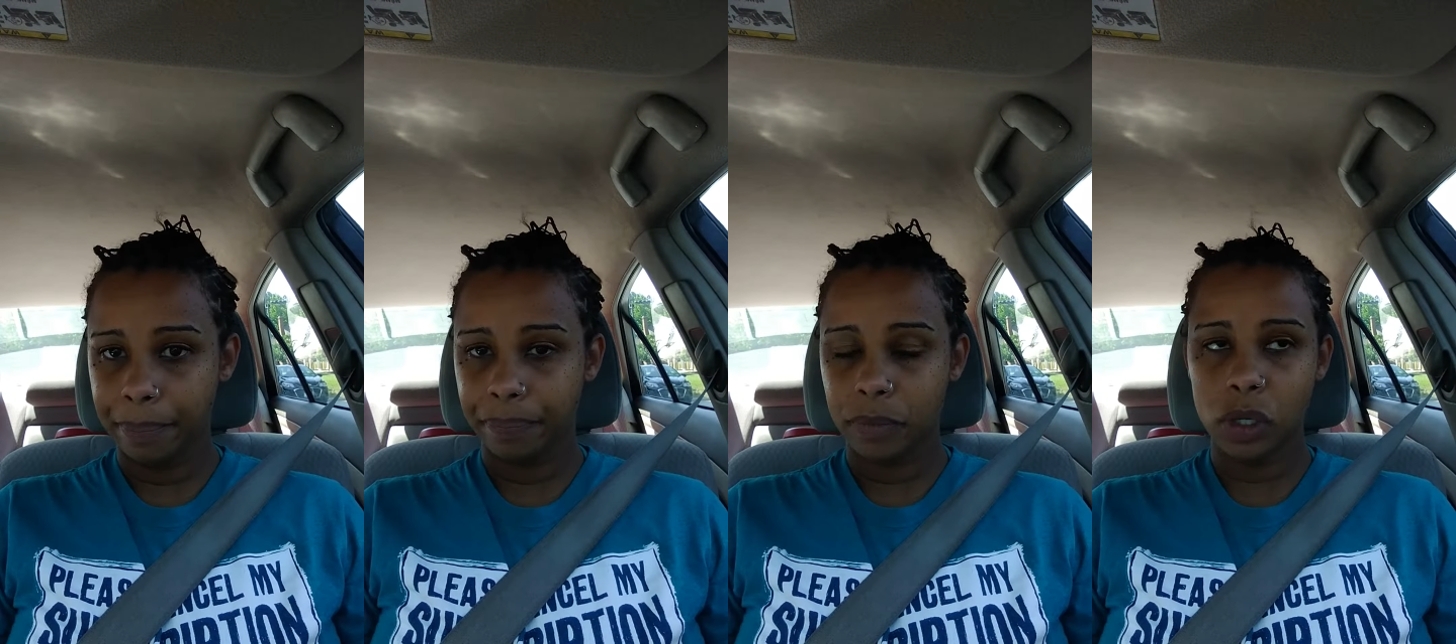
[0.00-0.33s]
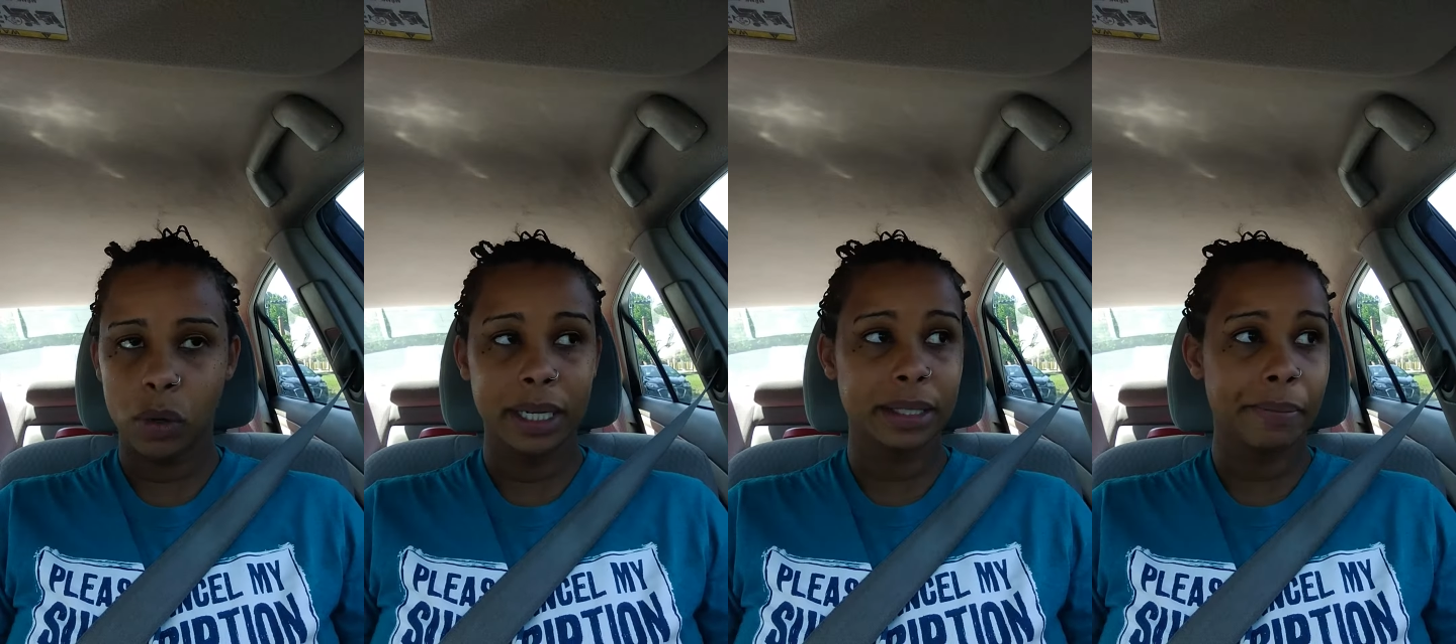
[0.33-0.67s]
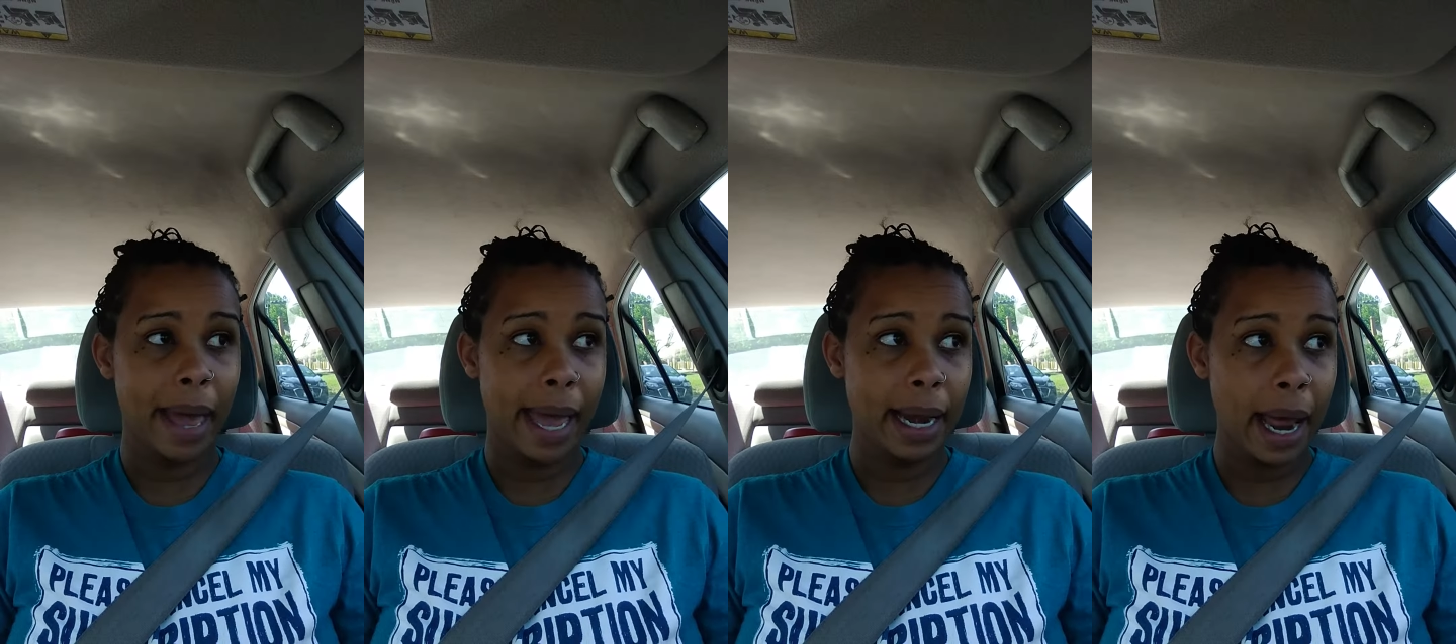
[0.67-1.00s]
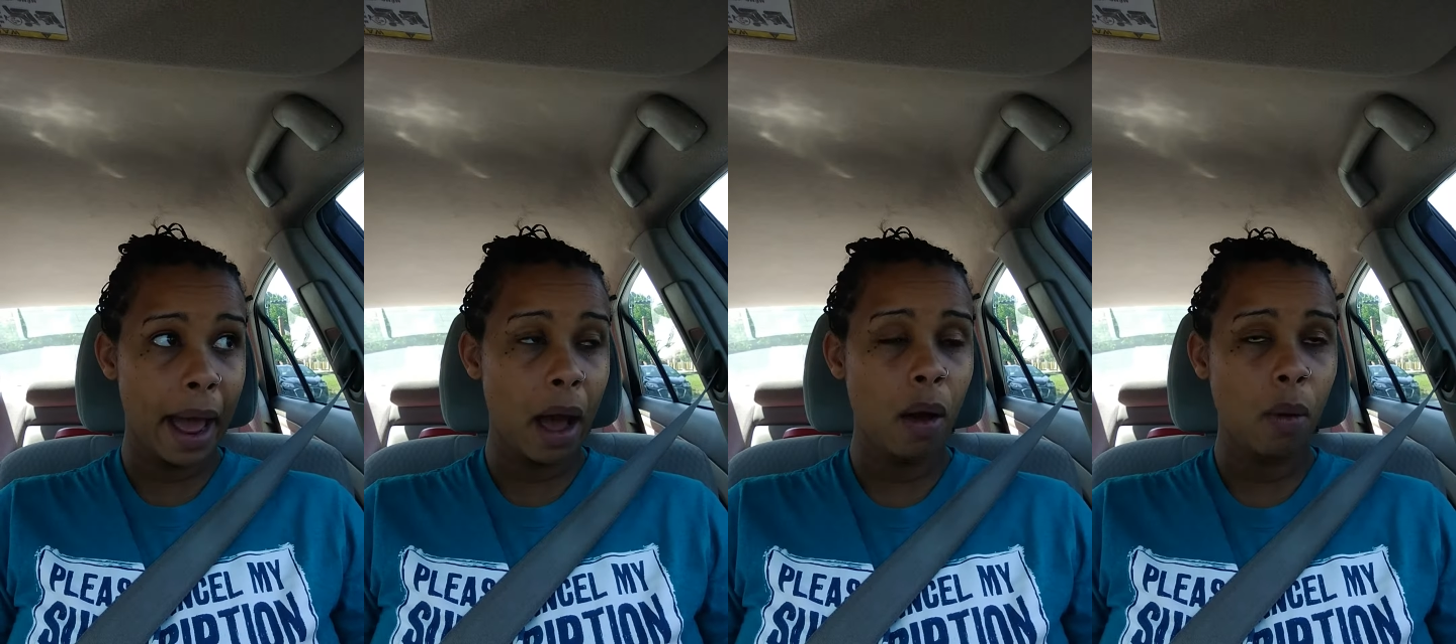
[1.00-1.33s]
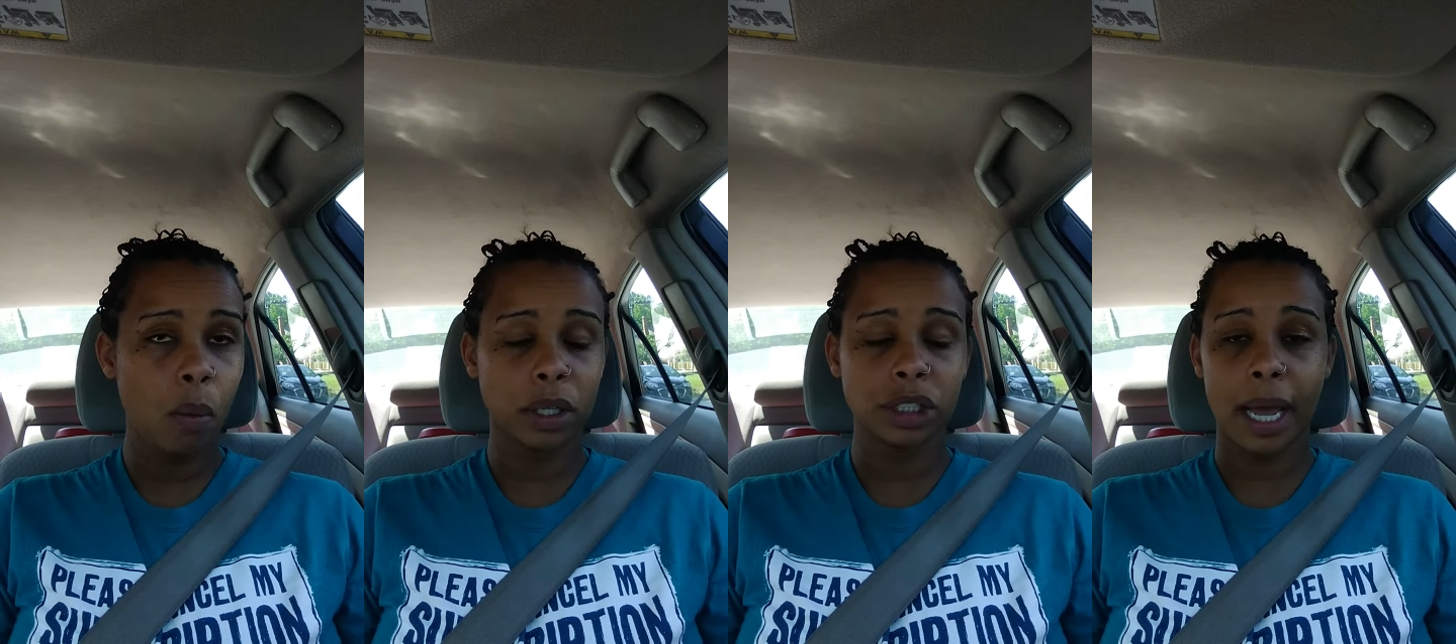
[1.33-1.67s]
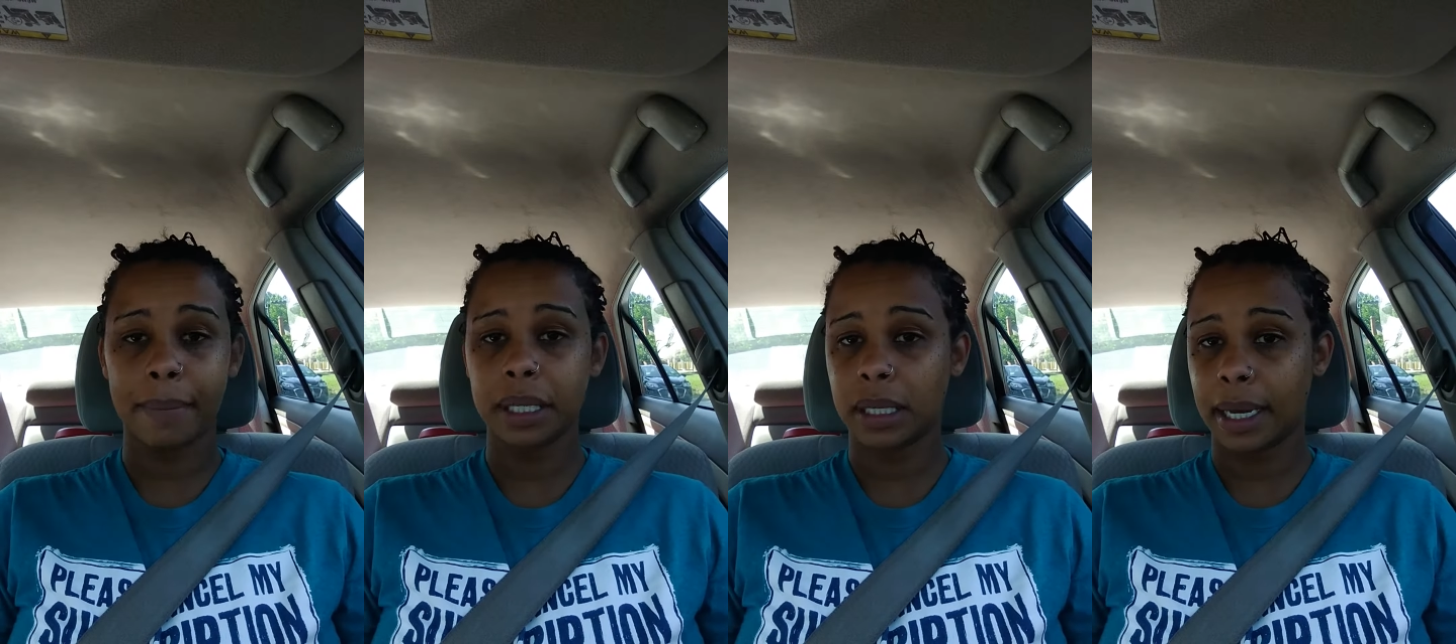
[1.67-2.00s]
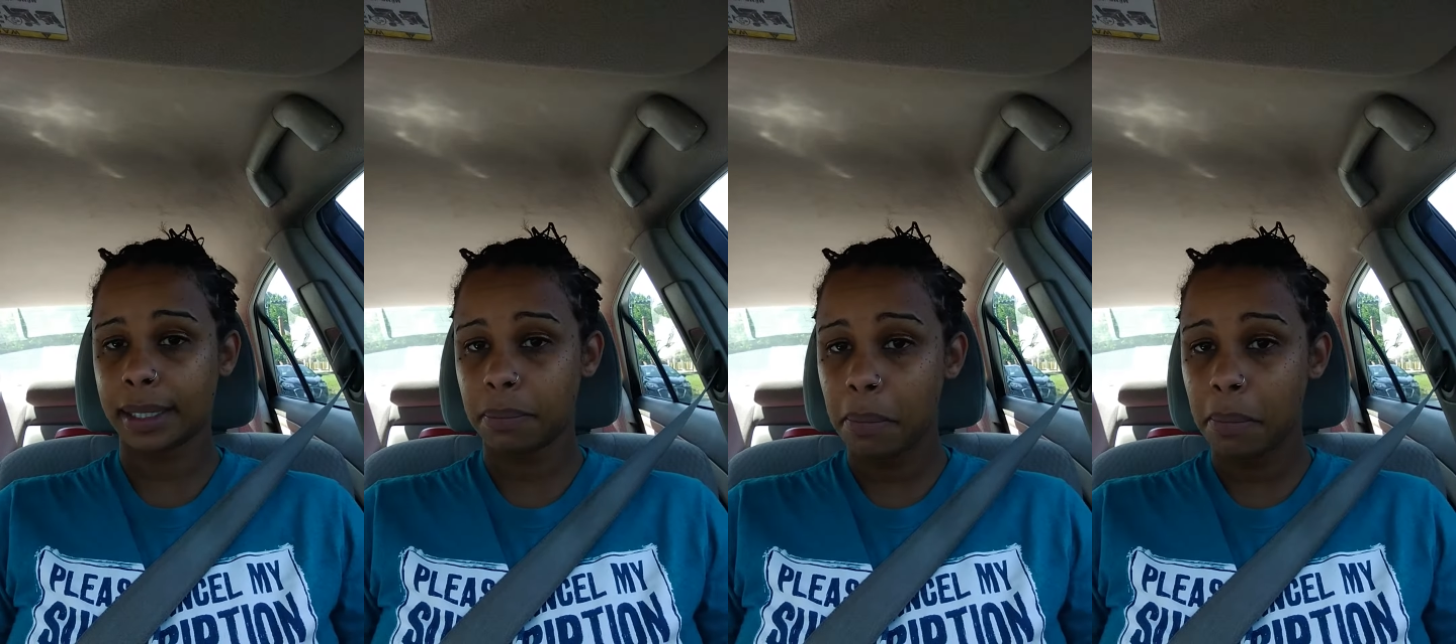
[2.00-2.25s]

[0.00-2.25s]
So it's May now, workshop is next